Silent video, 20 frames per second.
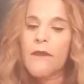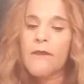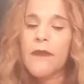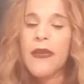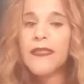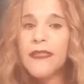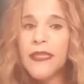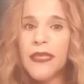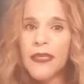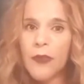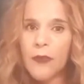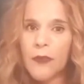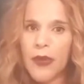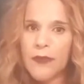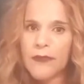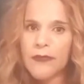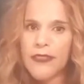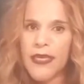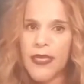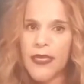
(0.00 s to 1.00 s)
Basically, what
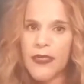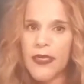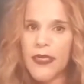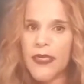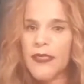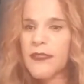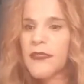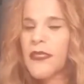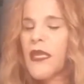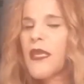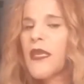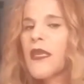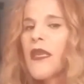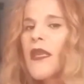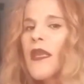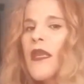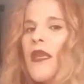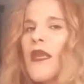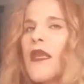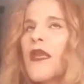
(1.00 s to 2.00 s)
I'm saying is,
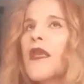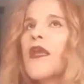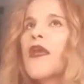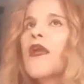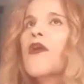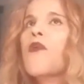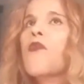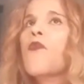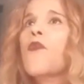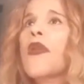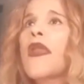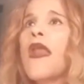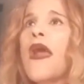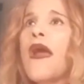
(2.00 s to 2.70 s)
we